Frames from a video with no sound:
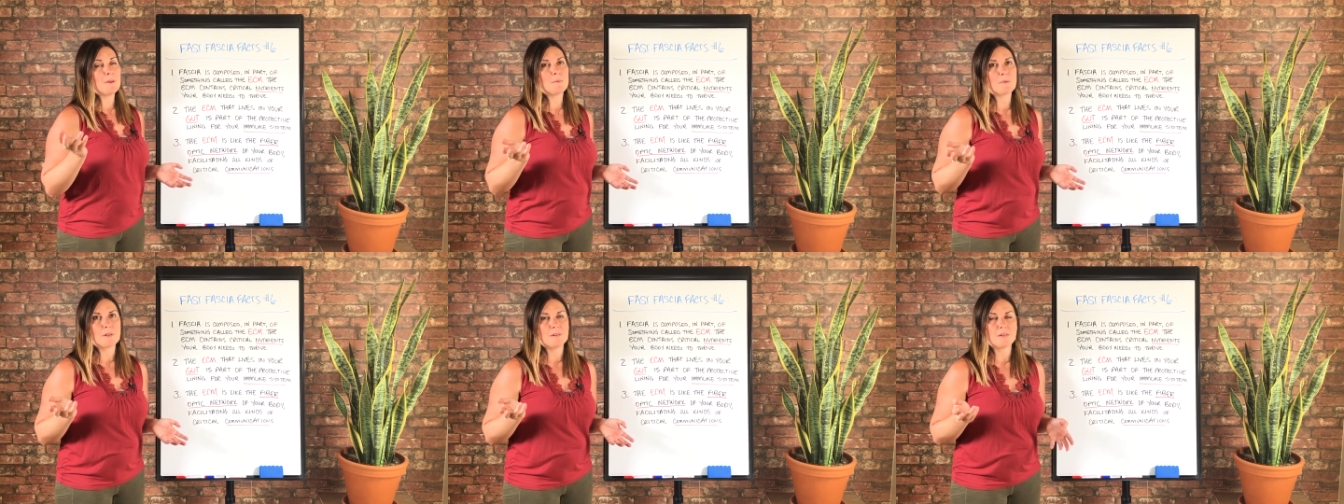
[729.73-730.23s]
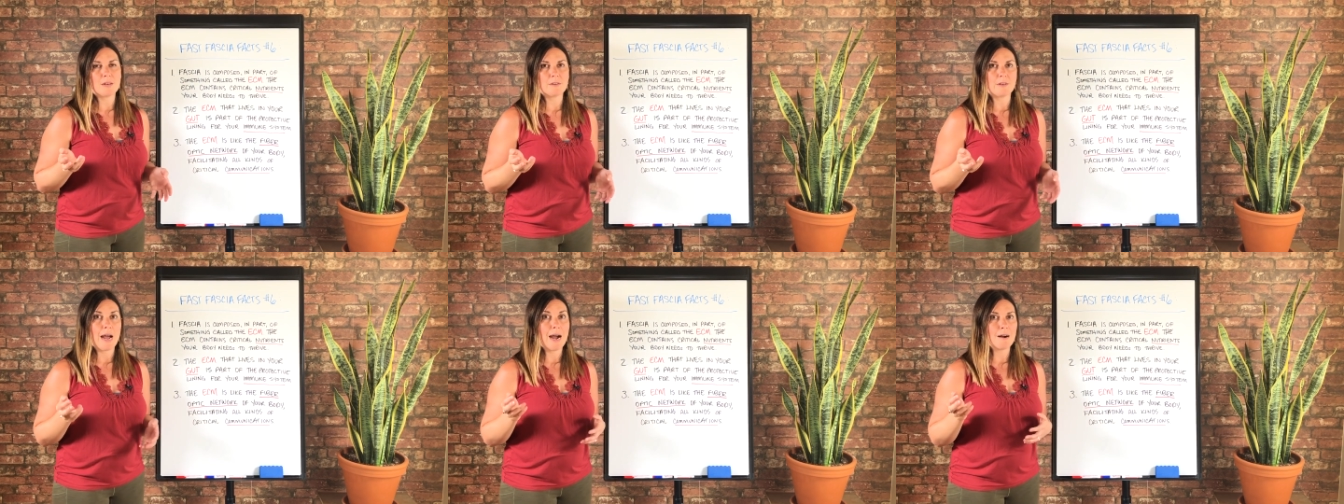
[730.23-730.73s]
people these
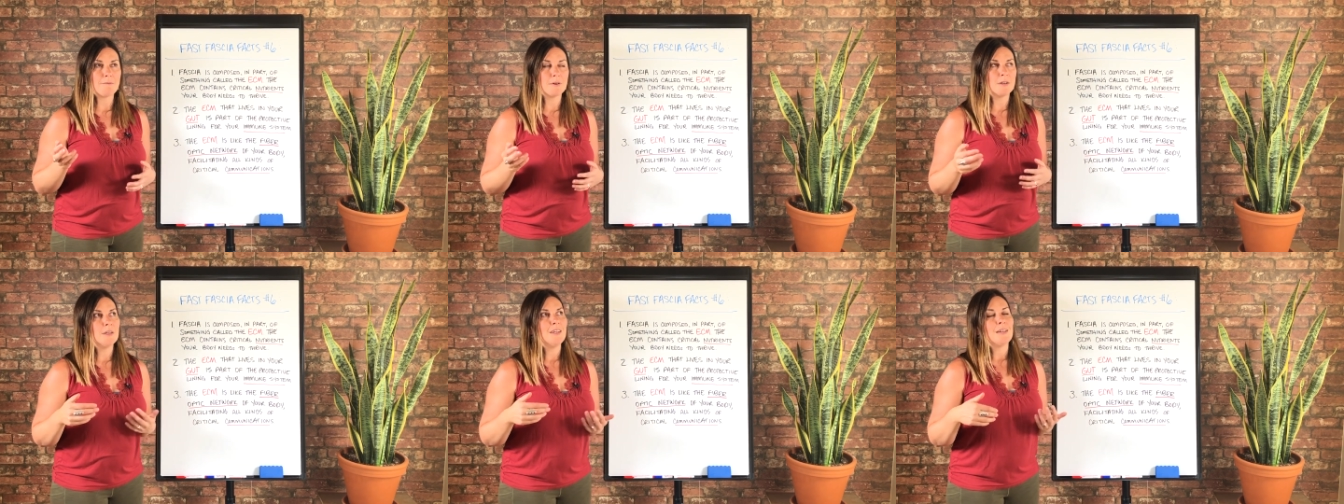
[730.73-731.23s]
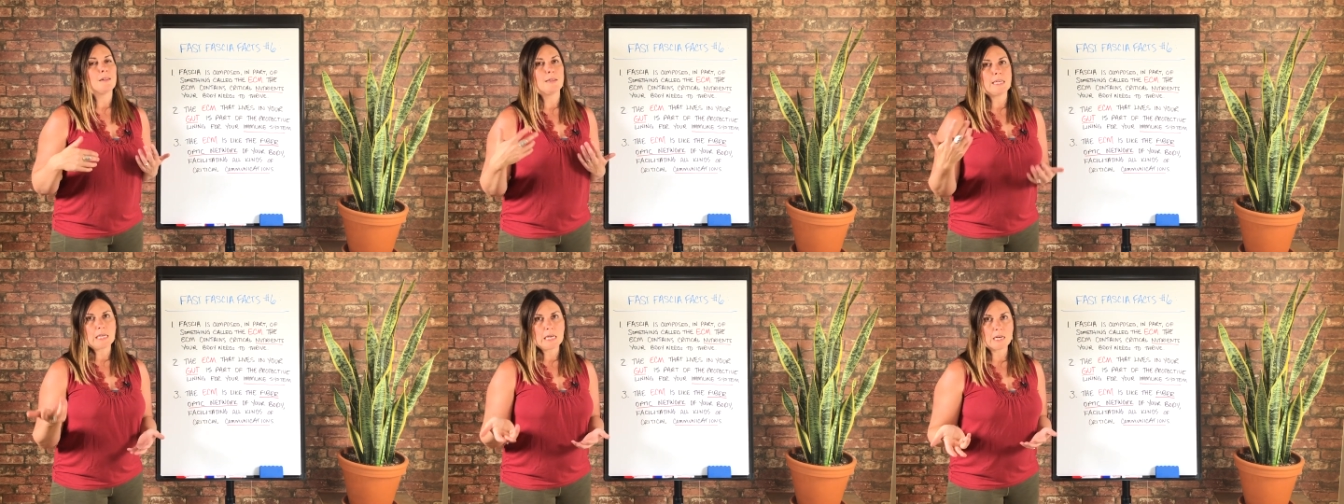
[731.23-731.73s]
days have
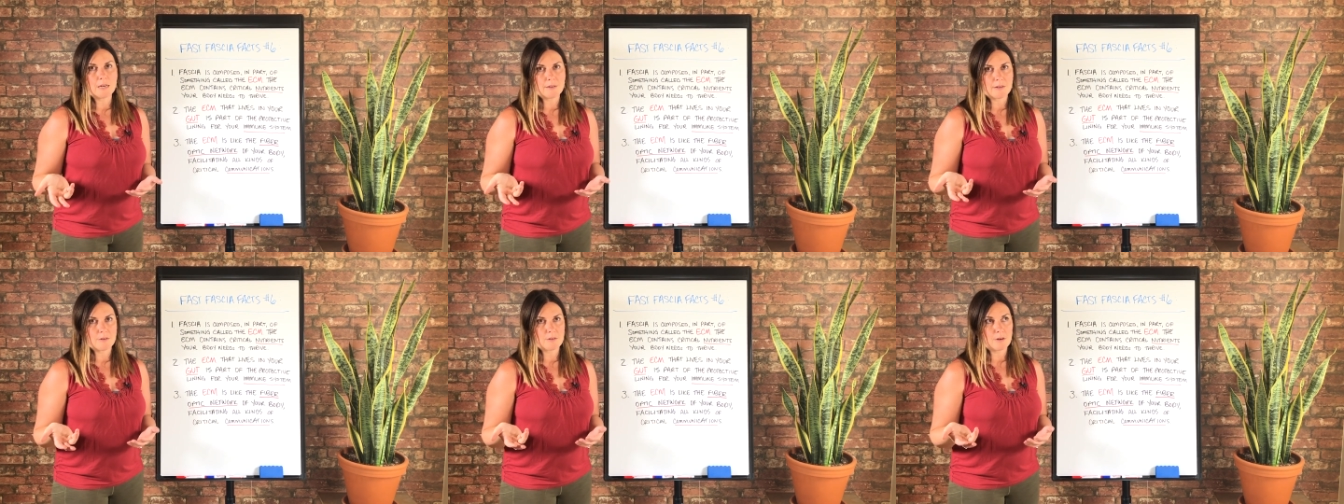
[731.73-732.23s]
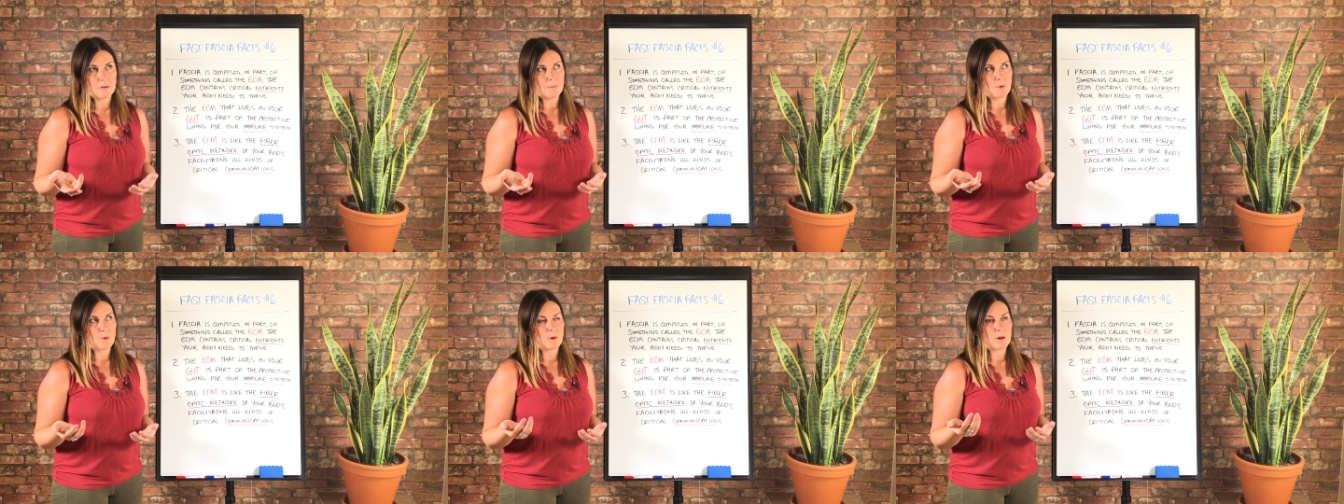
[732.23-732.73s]
leaky gut syndrome,
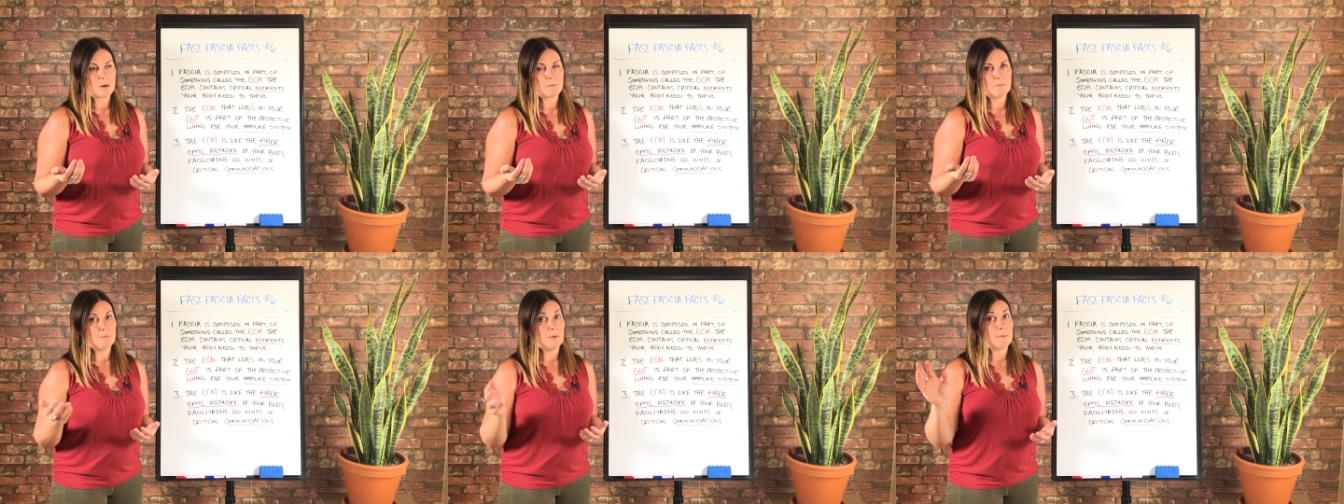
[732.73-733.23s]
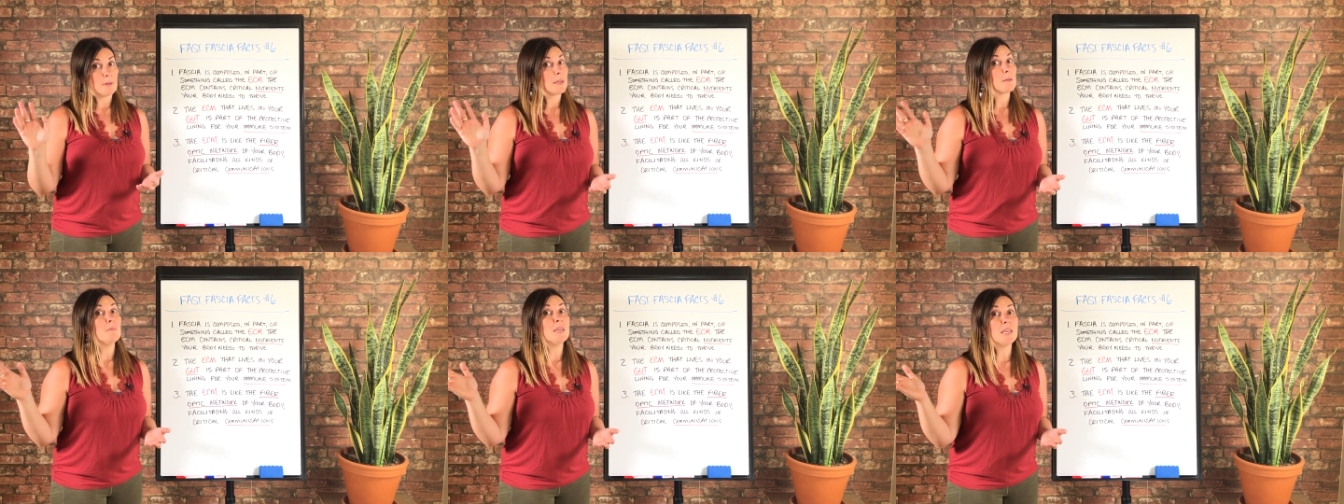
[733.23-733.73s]
or maybe
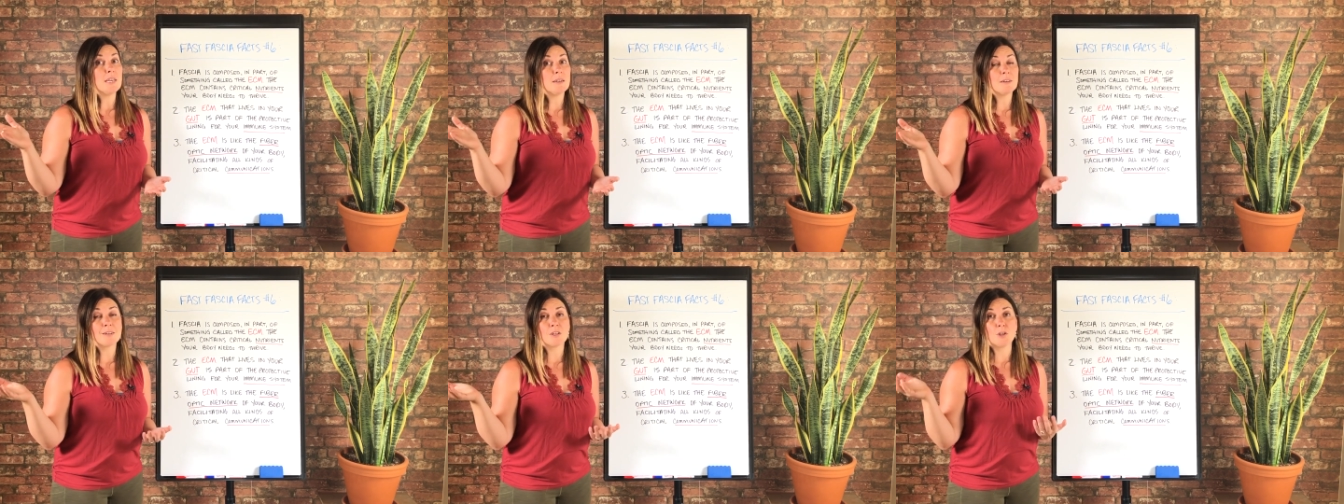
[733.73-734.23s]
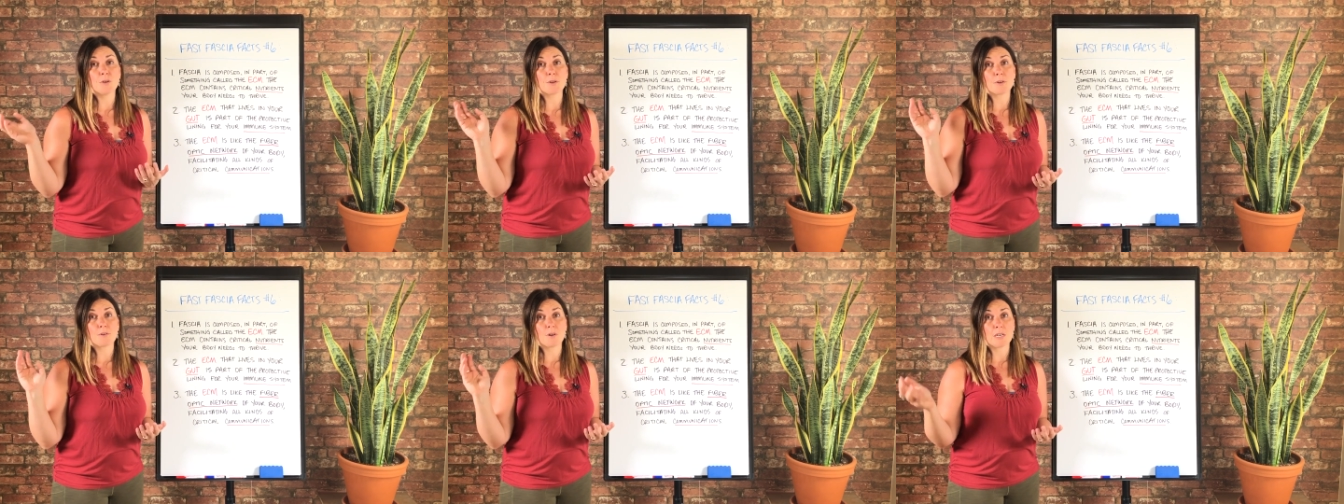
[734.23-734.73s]
like me,
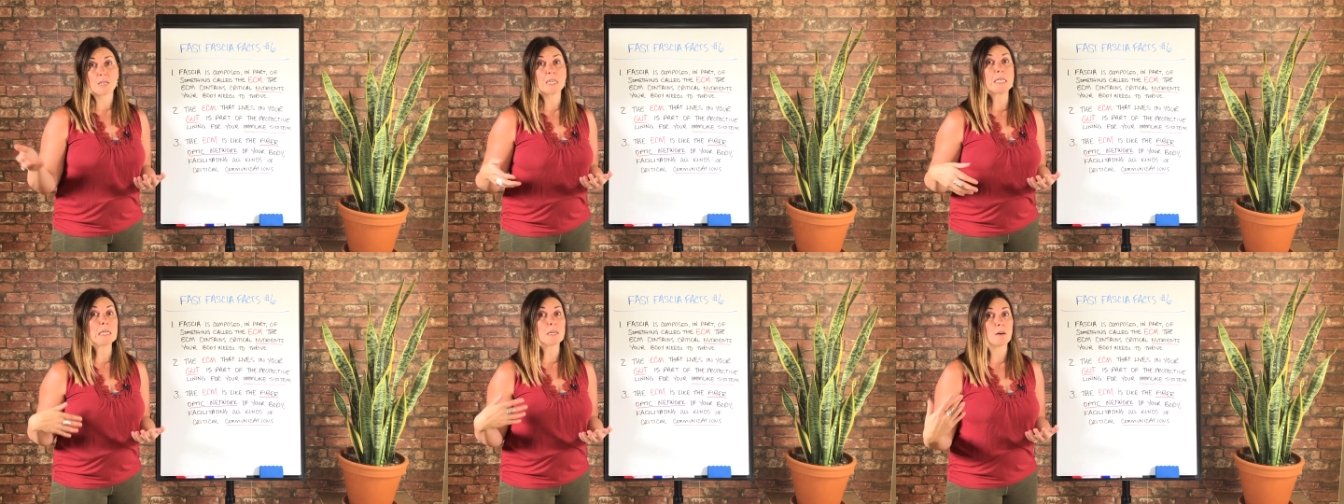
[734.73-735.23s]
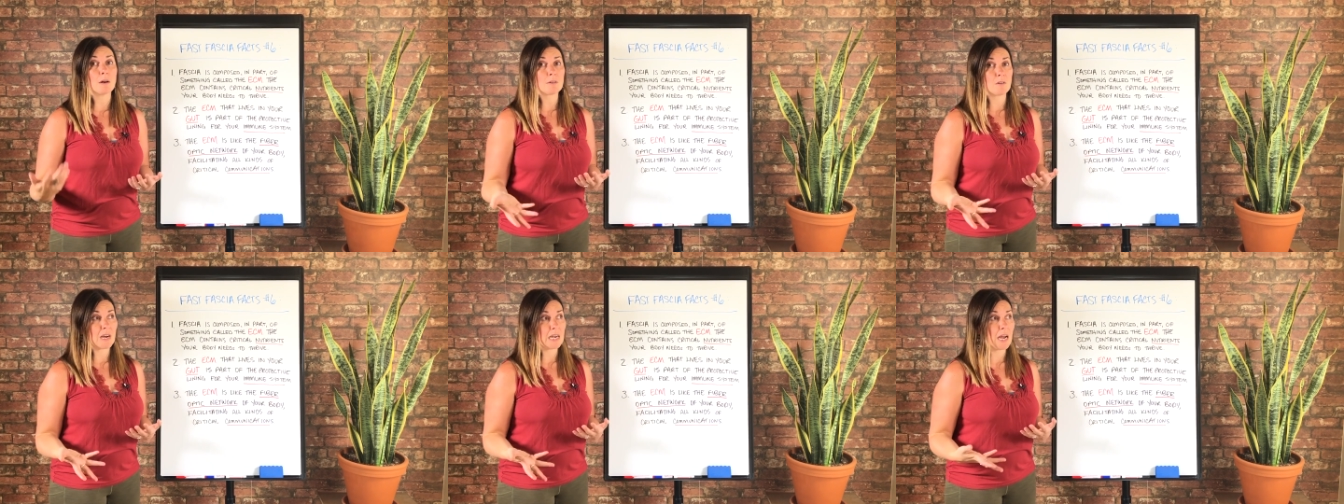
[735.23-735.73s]
you're trying to
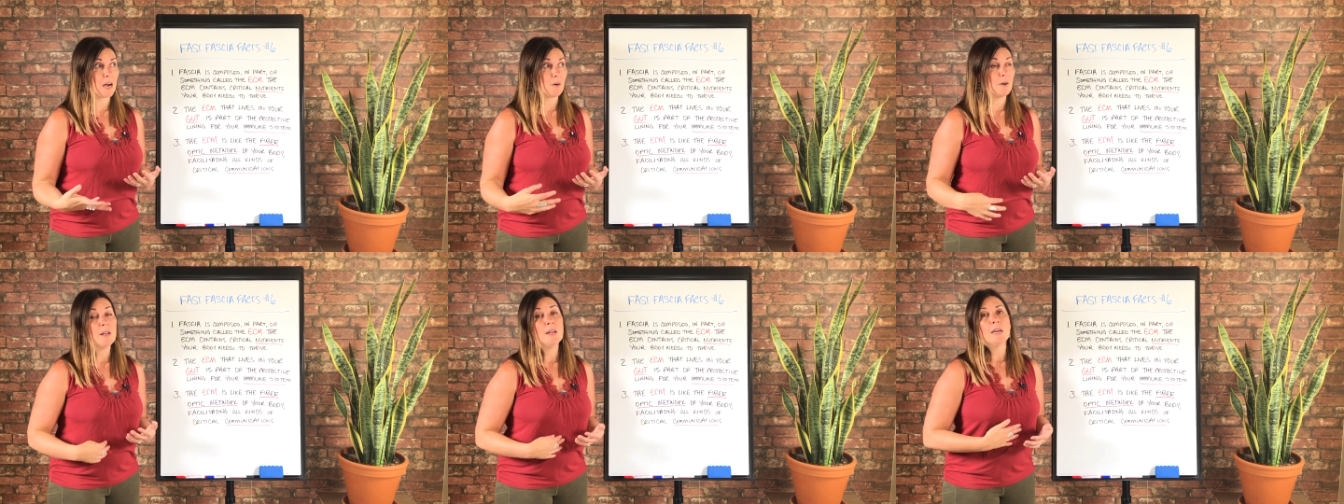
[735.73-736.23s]
detox right now,